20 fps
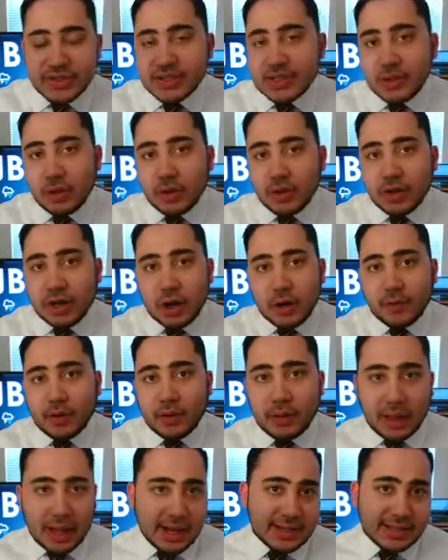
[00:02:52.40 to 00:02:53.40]
is a look at our
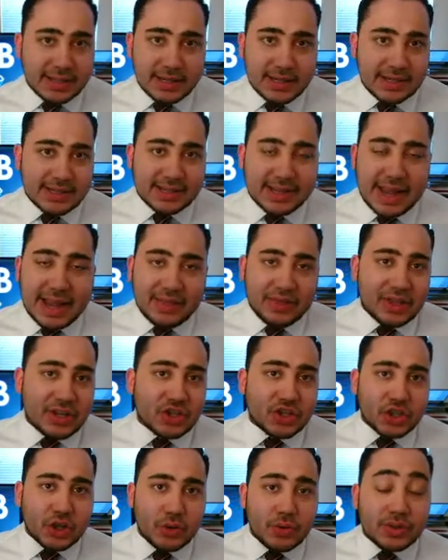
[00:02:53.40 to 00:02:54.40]
velocity scan. This
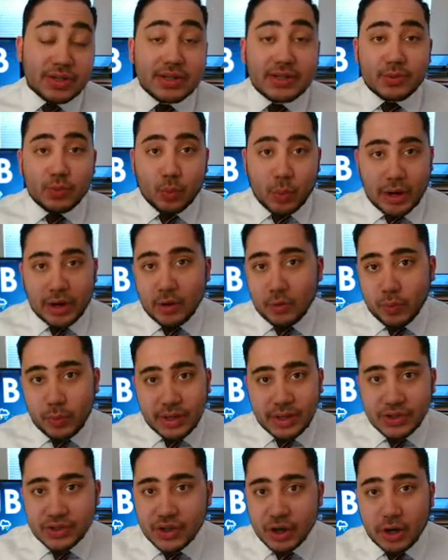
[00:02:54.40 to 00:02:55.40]
shows us where
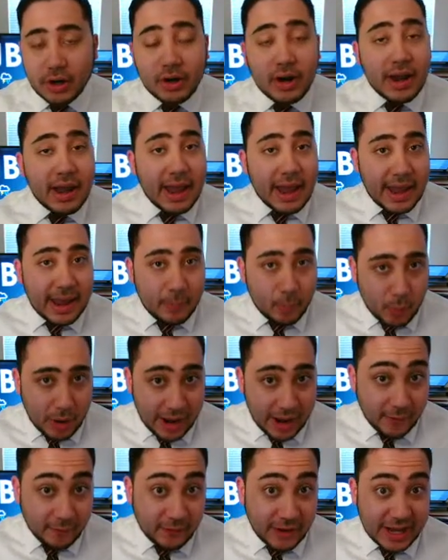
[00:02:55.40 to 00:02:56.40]
winds are,
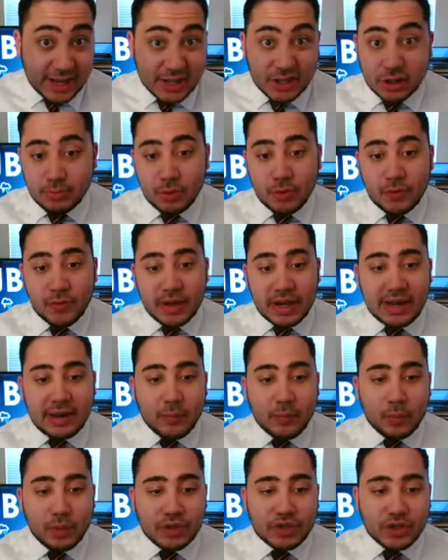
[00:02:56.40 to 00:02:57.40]
how fast they're moving,
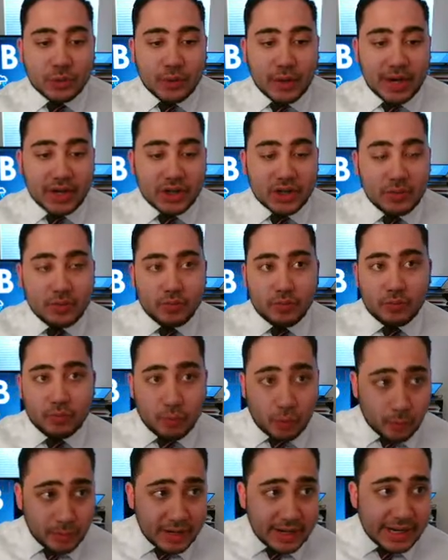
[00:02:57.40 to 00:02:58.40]
and in what direction.
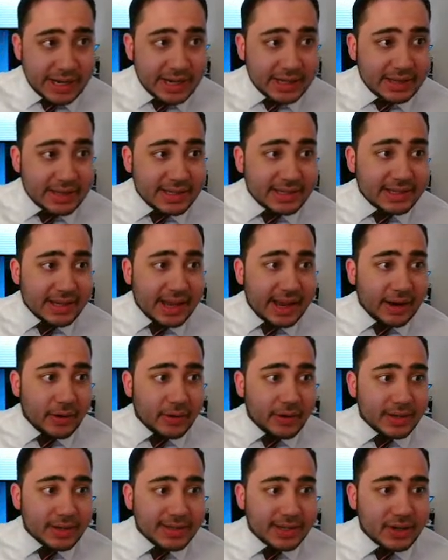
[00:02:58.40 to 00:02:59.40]
Where we get these
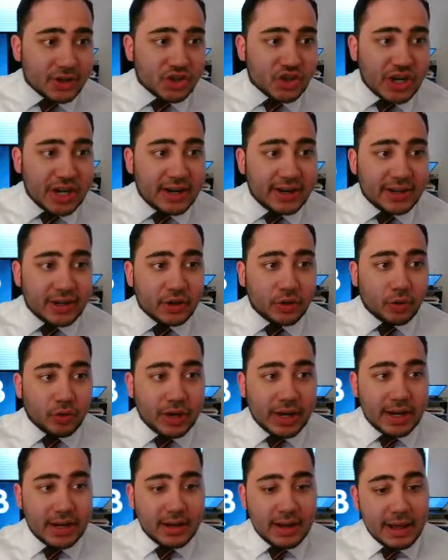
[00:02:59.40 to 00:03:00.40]
areas here shaded in
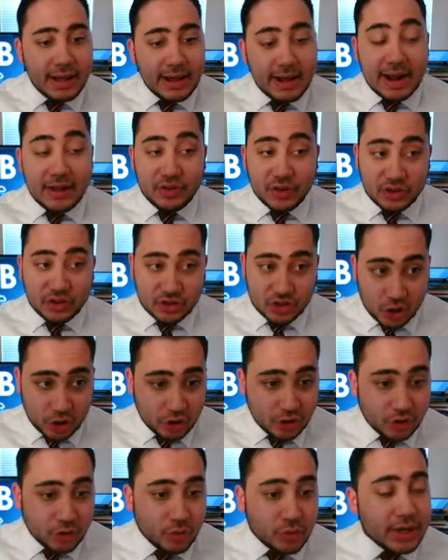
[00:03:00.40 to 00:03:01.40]
green, in the
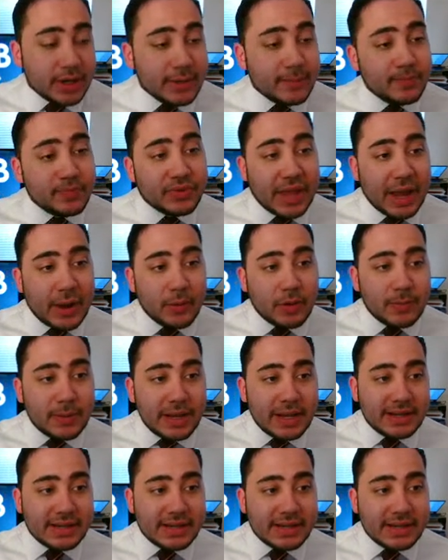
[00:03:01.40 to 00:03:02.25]
dark green, that would be